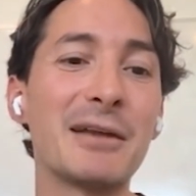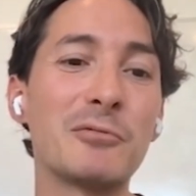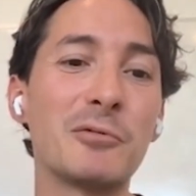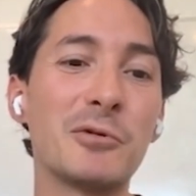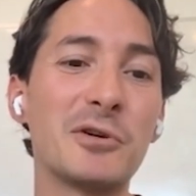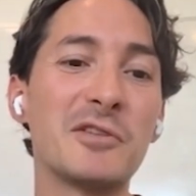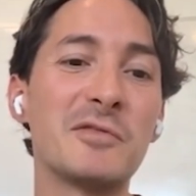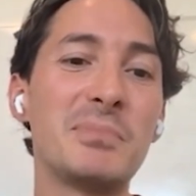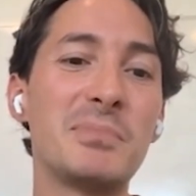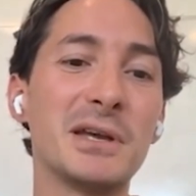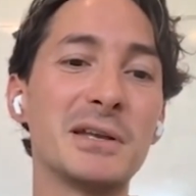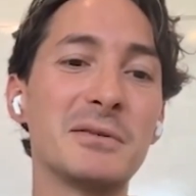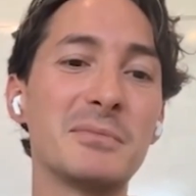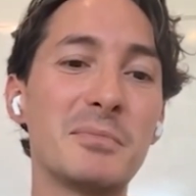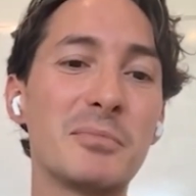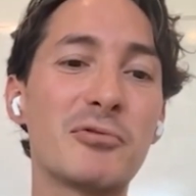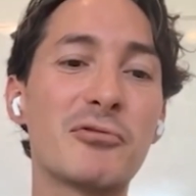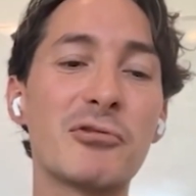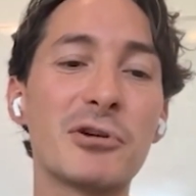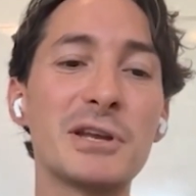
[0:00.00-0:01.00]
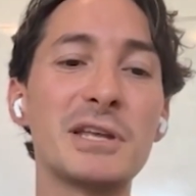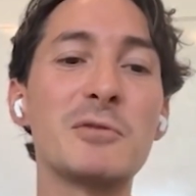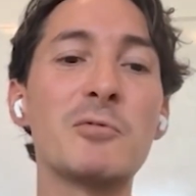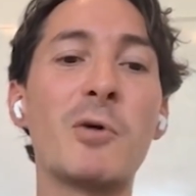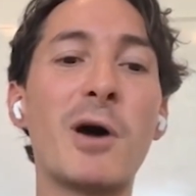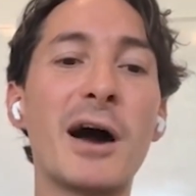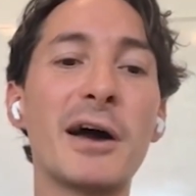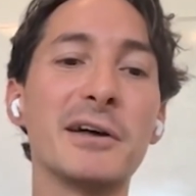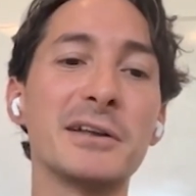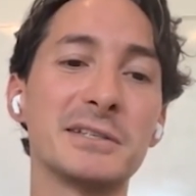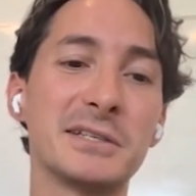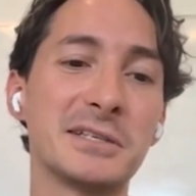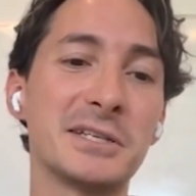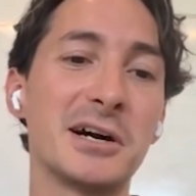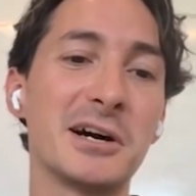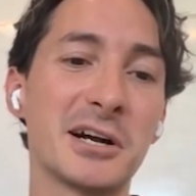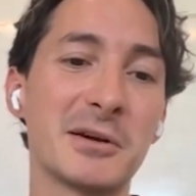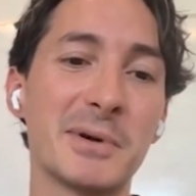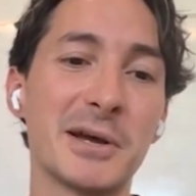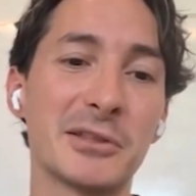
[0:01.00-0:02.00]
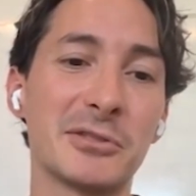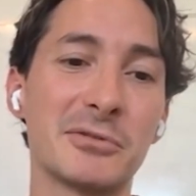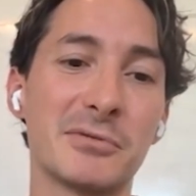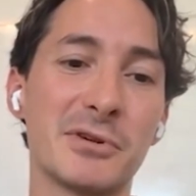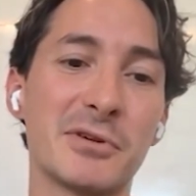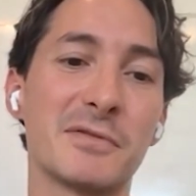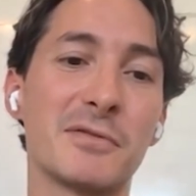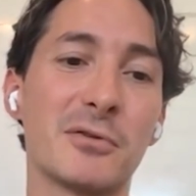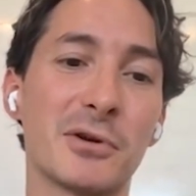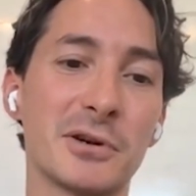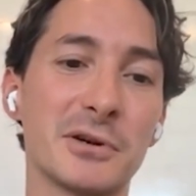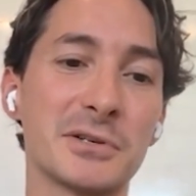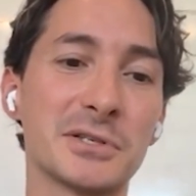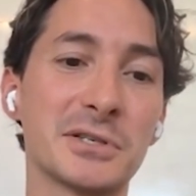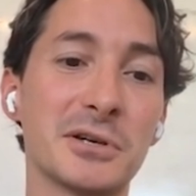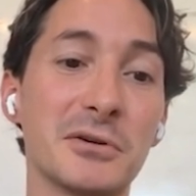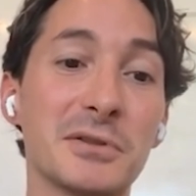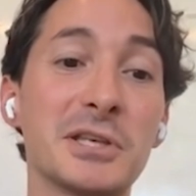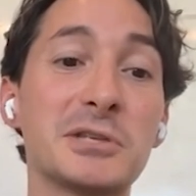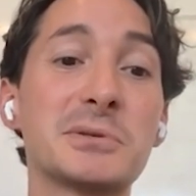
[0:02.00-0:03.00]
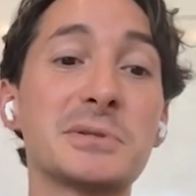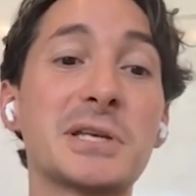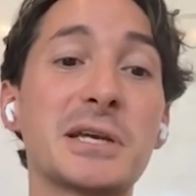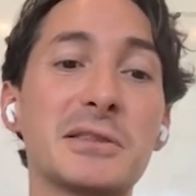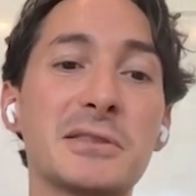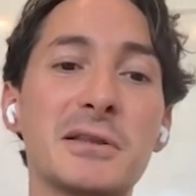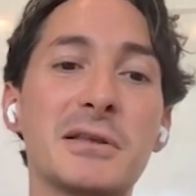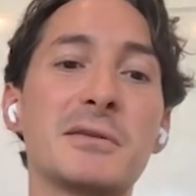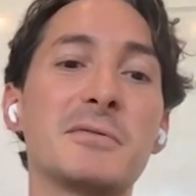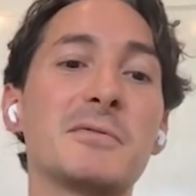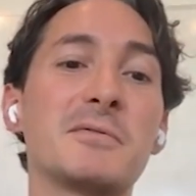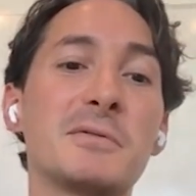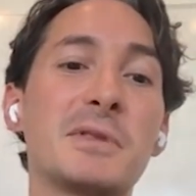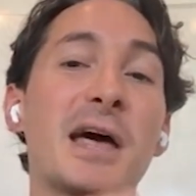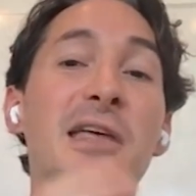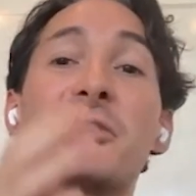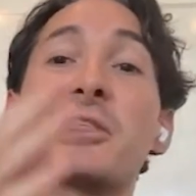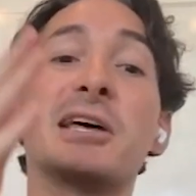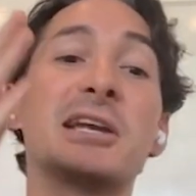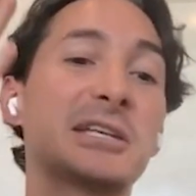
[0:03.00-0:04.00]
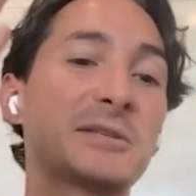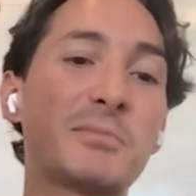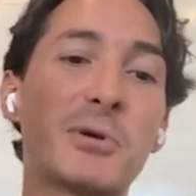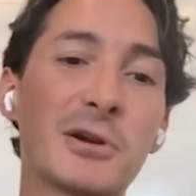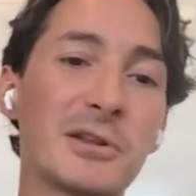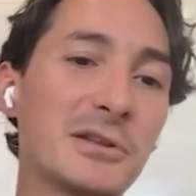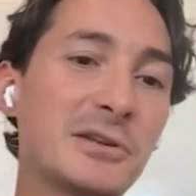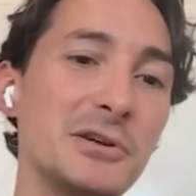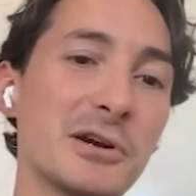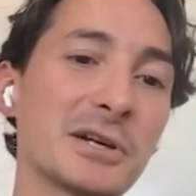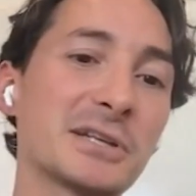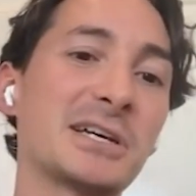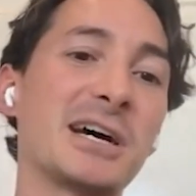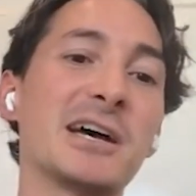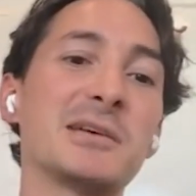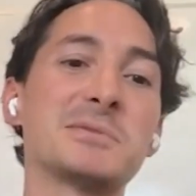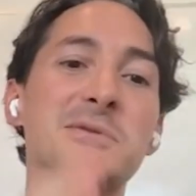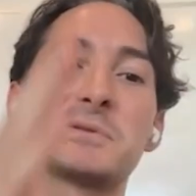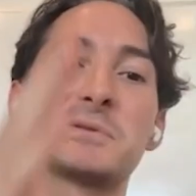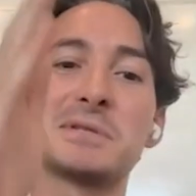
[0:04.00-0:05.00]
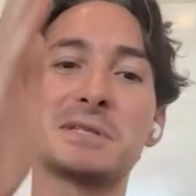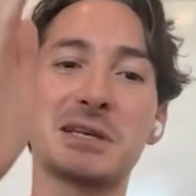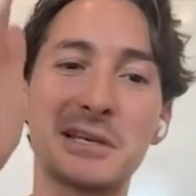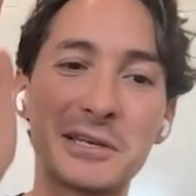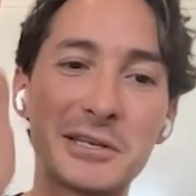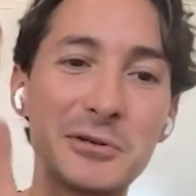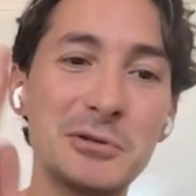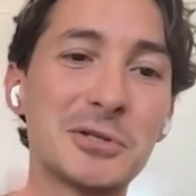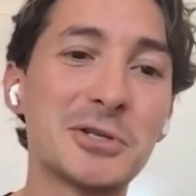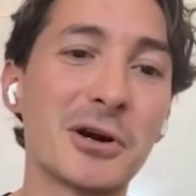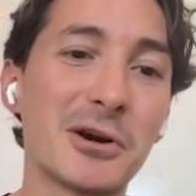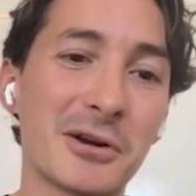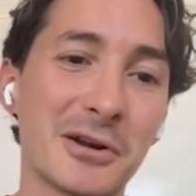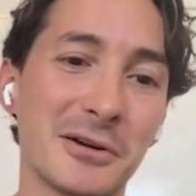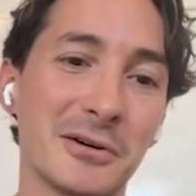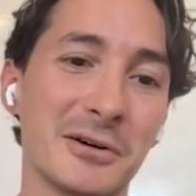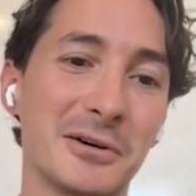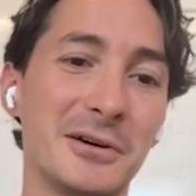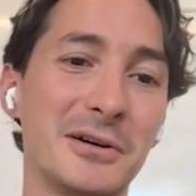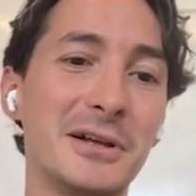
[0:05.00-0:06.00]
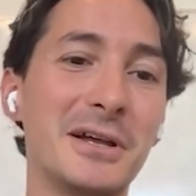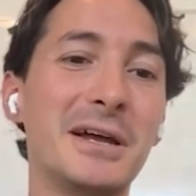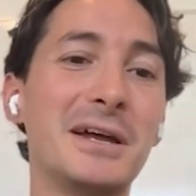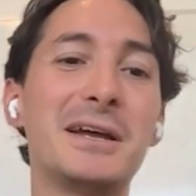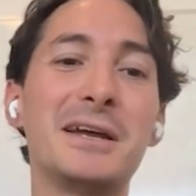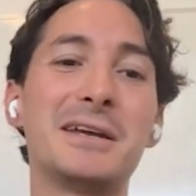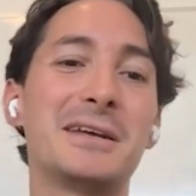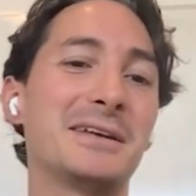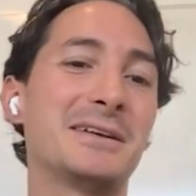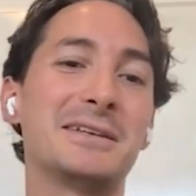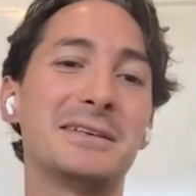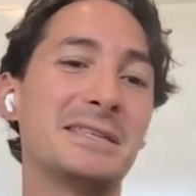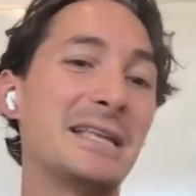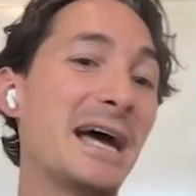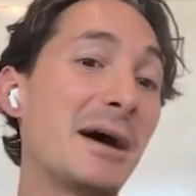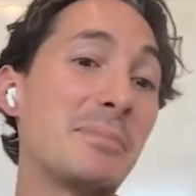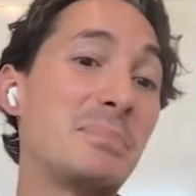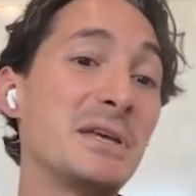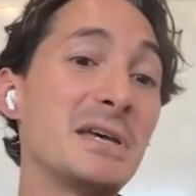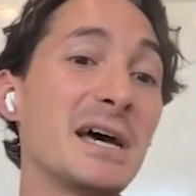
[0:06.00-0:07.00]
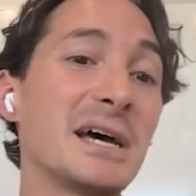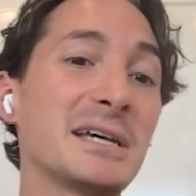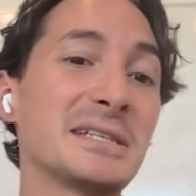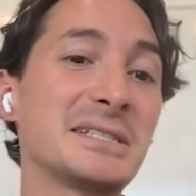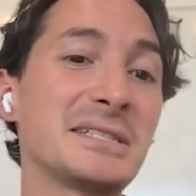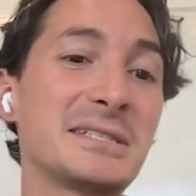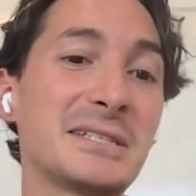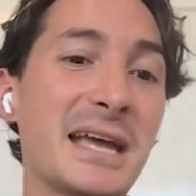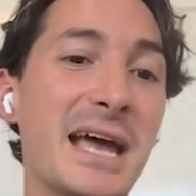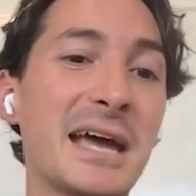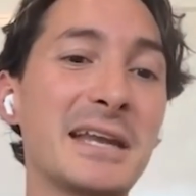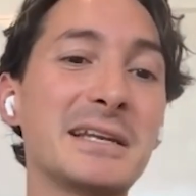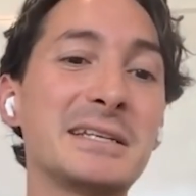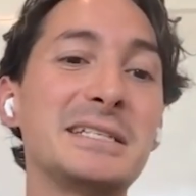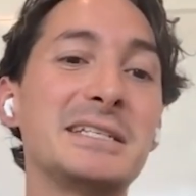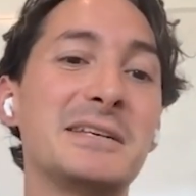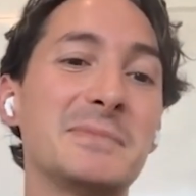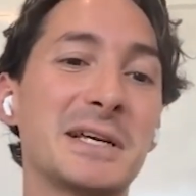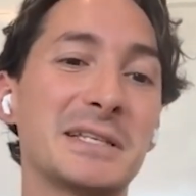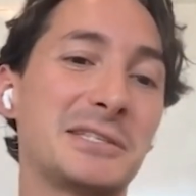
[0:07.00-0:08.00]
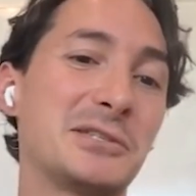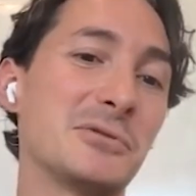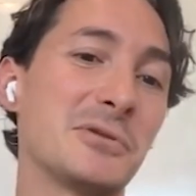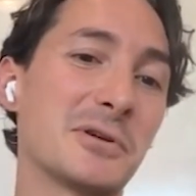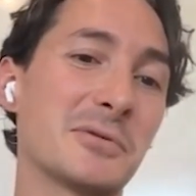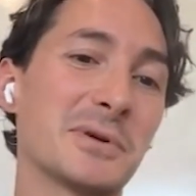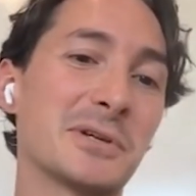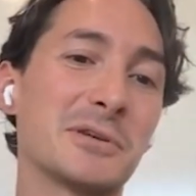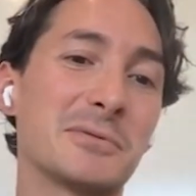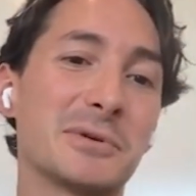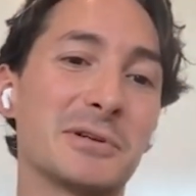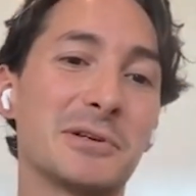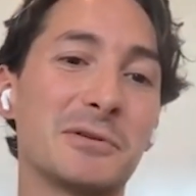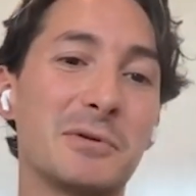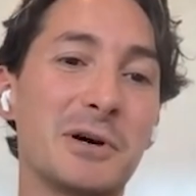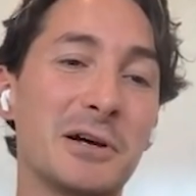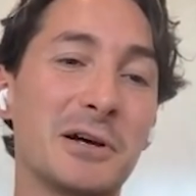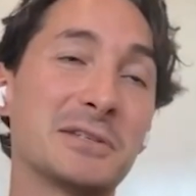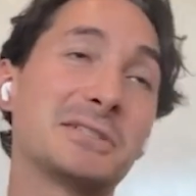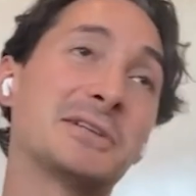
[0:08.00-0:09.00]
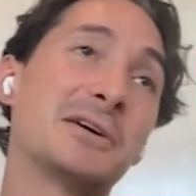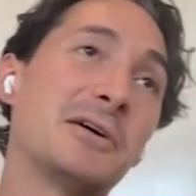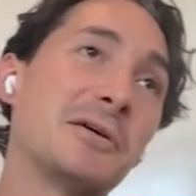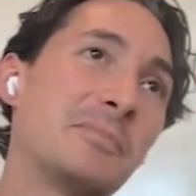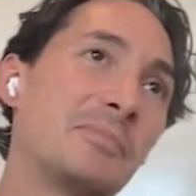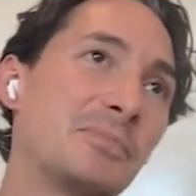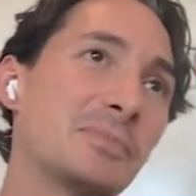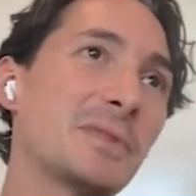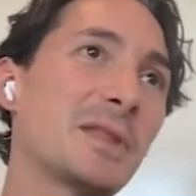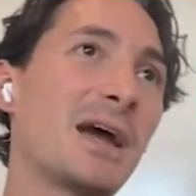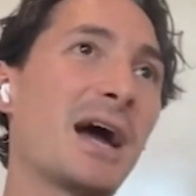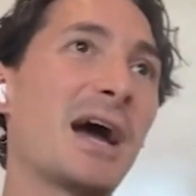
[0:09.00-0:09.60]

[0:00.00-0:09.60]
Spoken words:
that would have been pretty wild to talk about 3 or 4 years ago. This was like athletics part of the New York Times. This is like a huge article, not BS, and a team that's doing really, really well. So